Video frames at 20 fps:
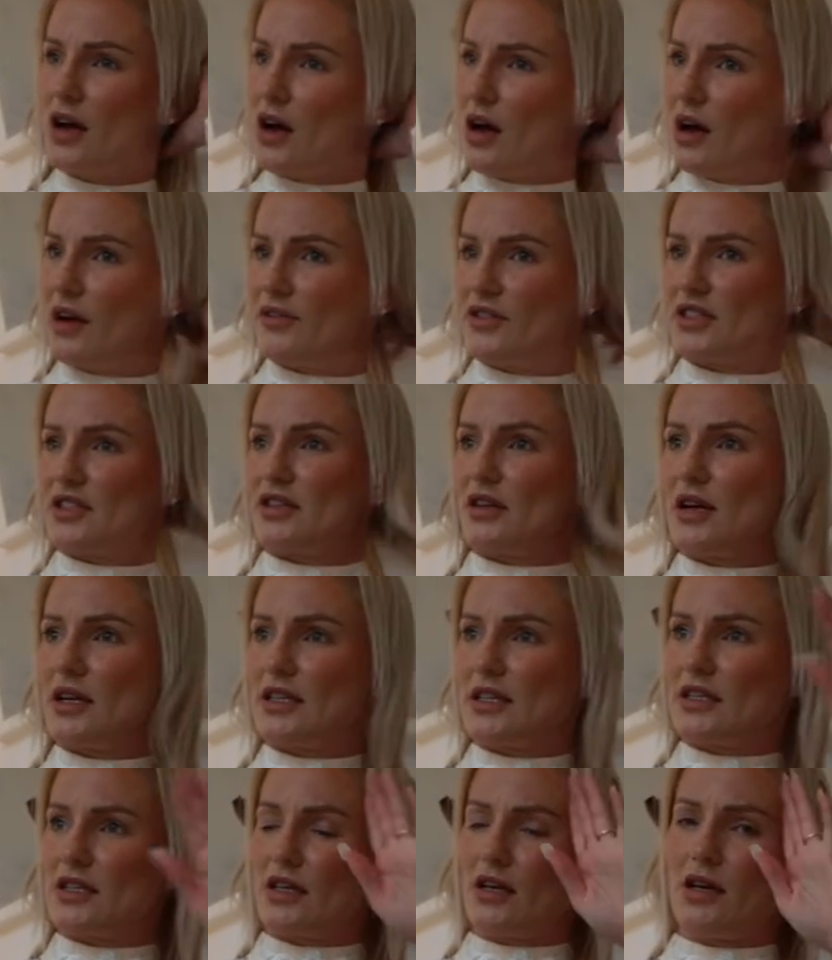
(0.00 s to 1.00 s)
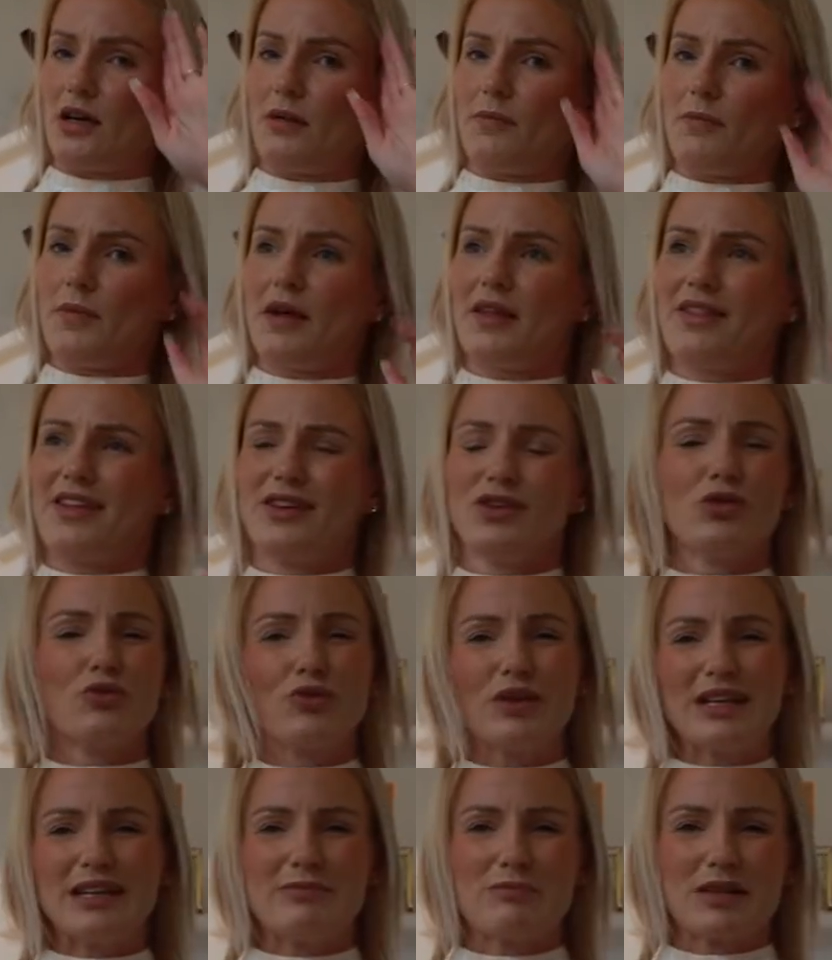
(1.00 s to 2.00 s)
I've decided they're
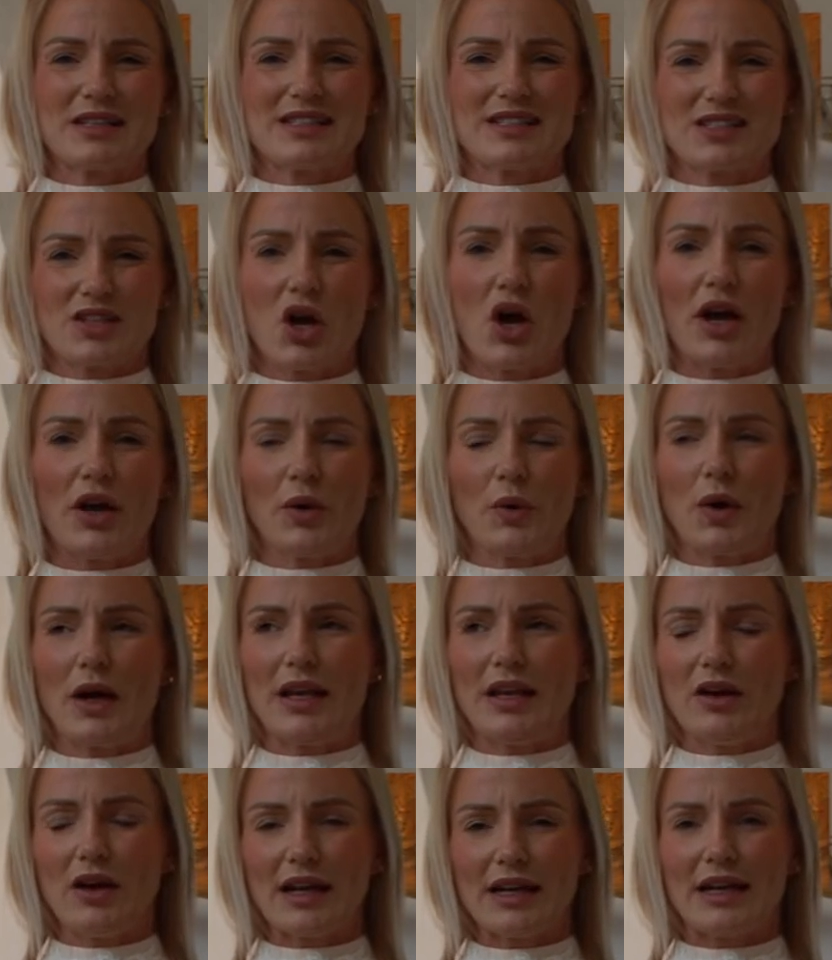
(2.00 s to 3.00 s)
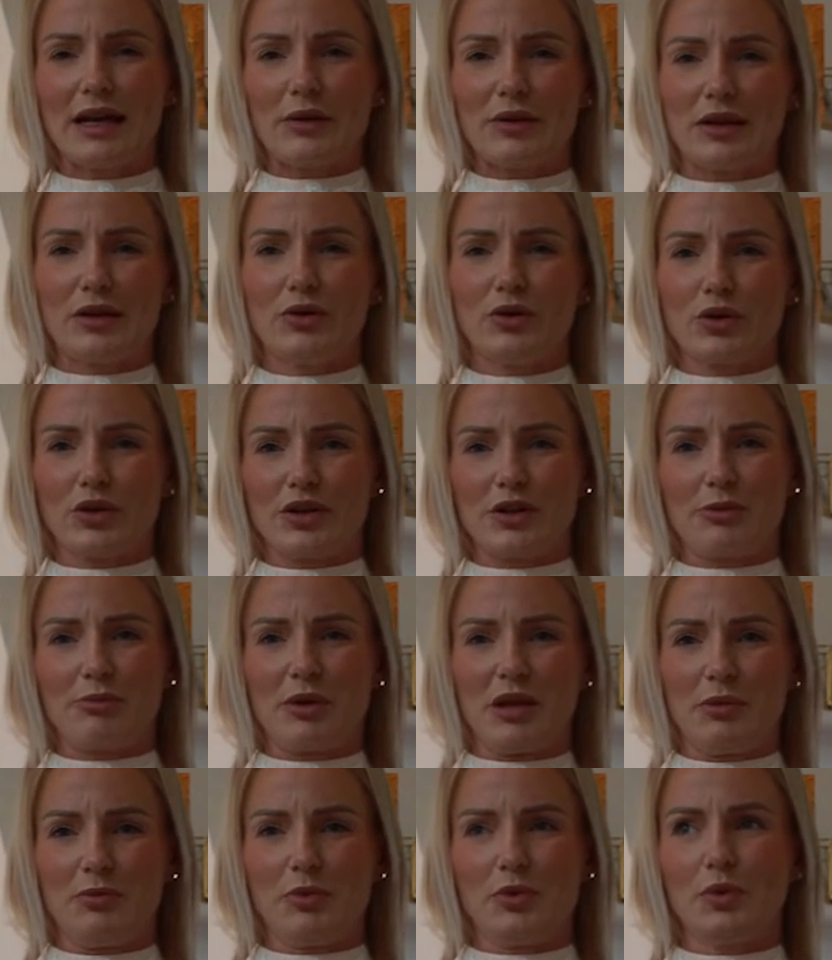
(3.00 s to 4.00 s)
not really my style. I like how they look on other
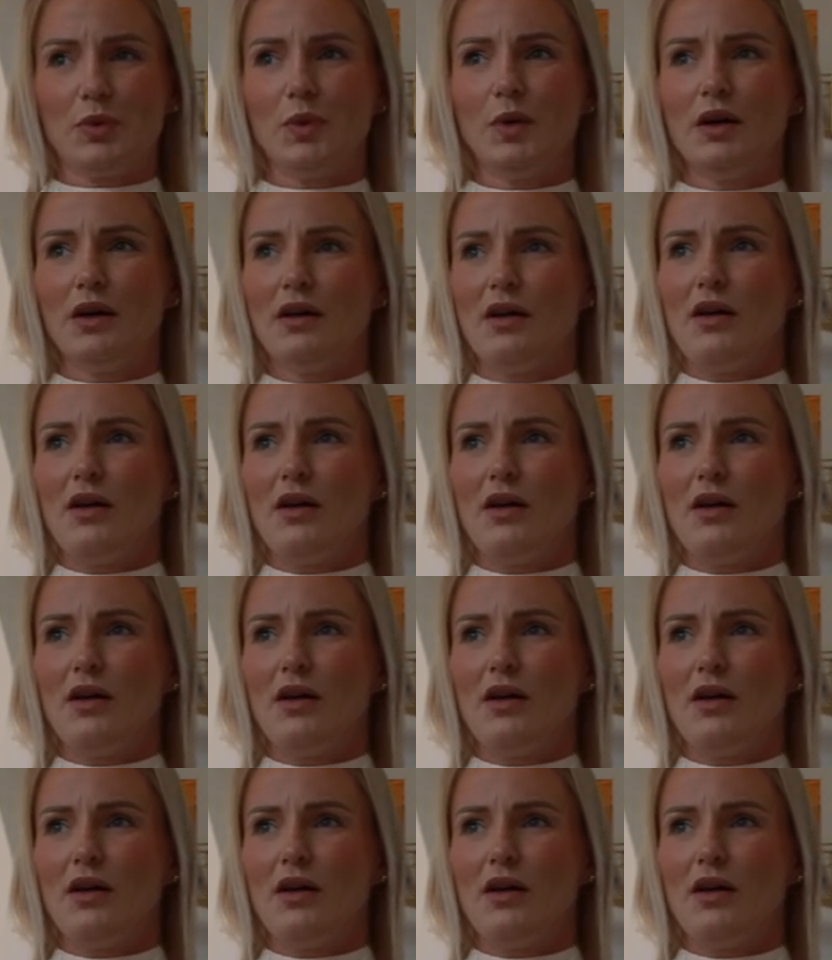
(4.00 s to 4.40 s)
people.